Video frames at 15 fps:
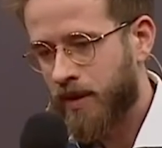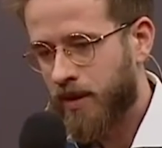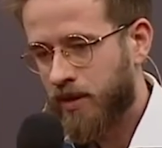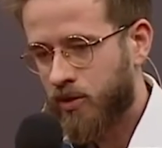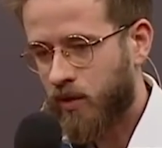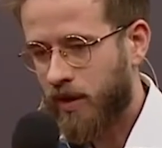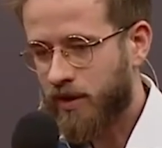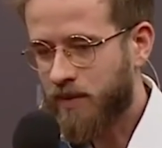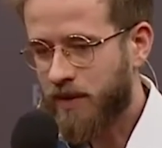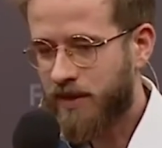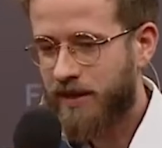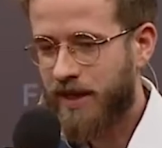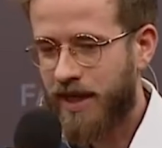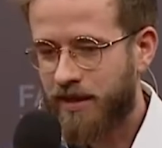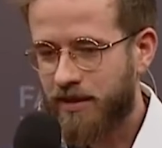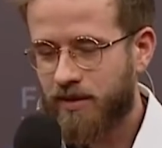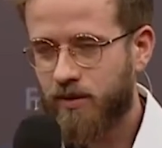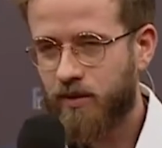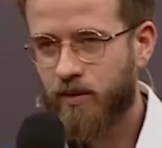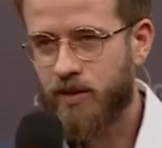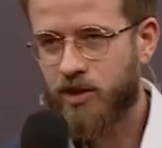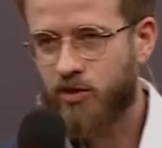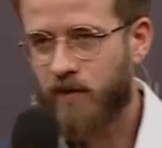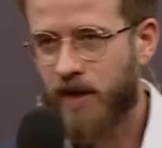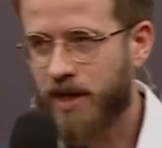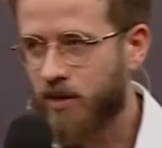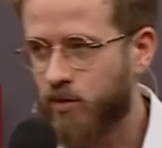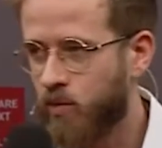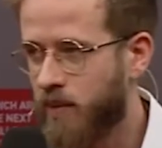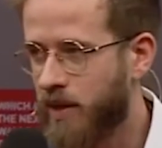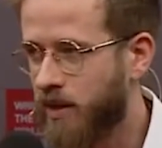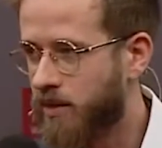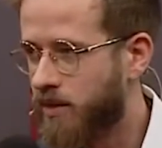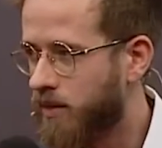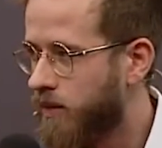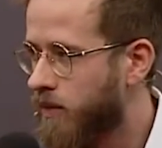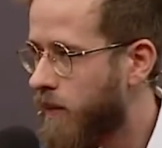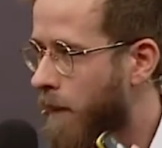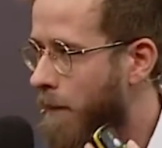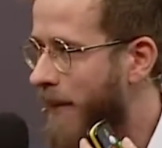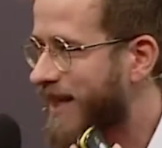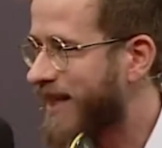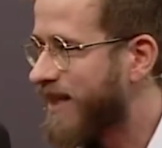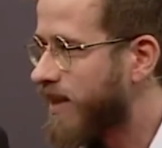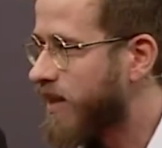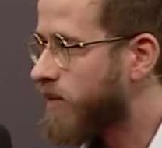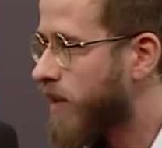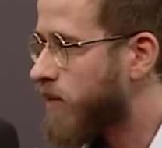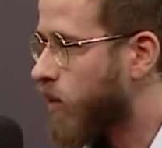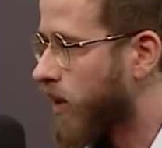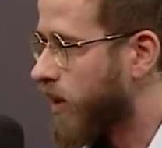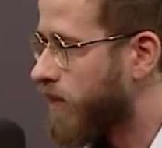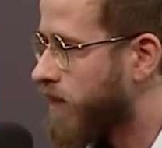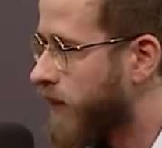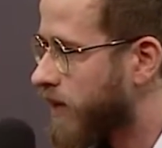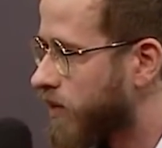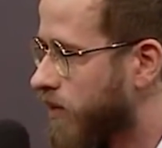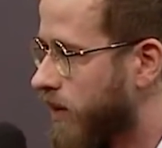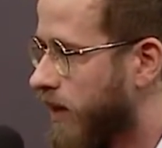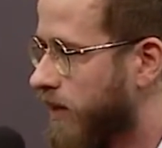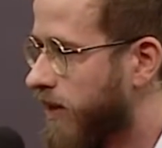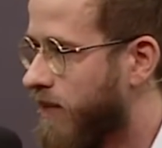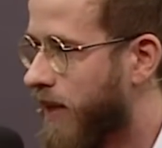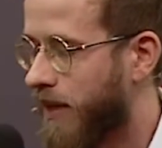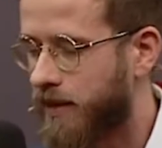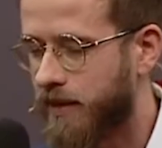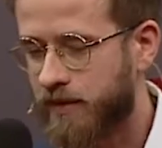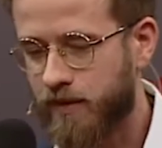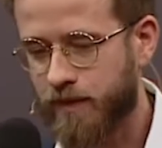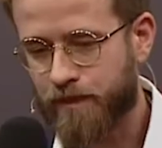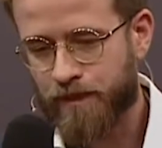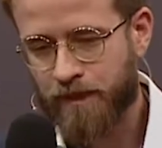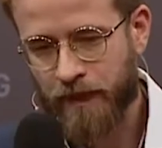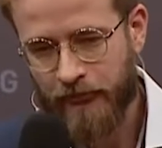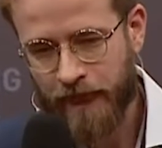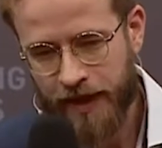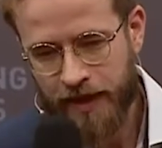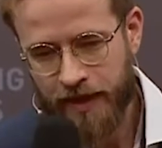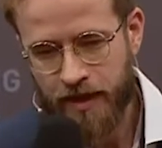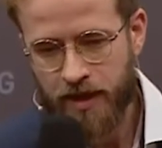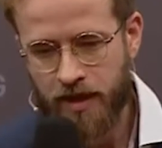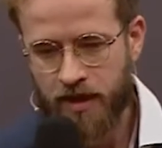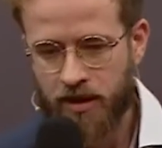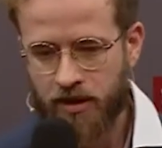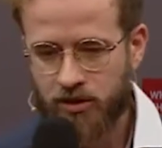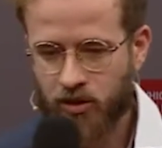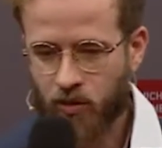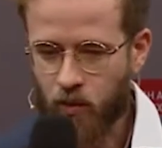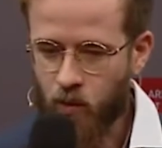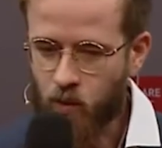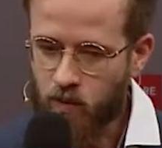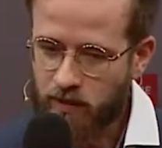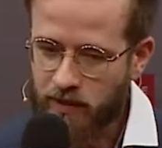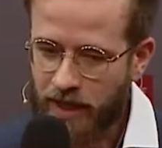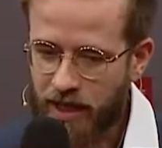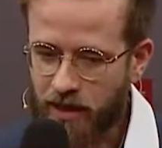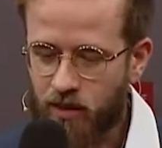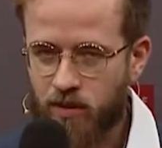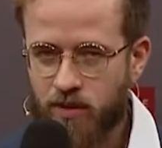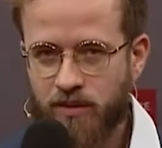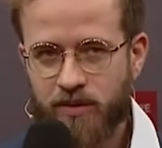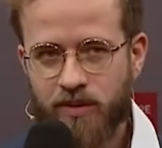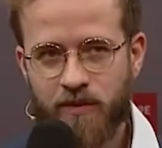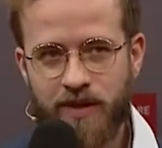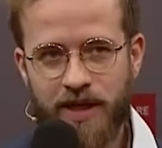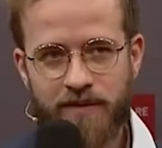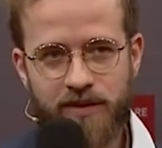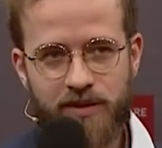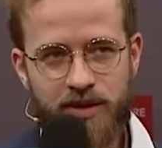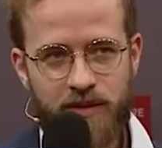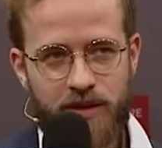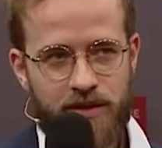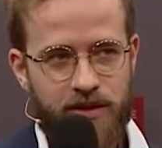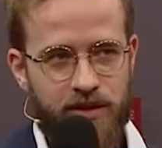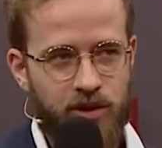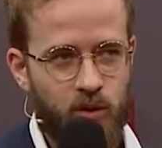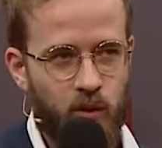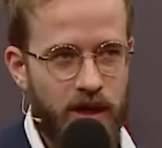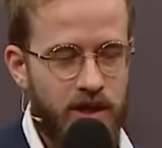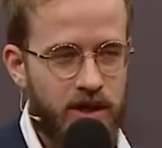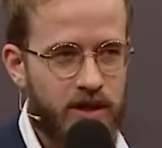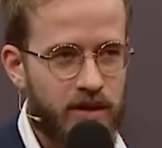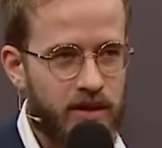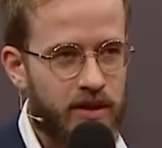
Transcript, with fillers: So let me start with trying to build magnetic memory based on altermagnets. So now we have a similar situation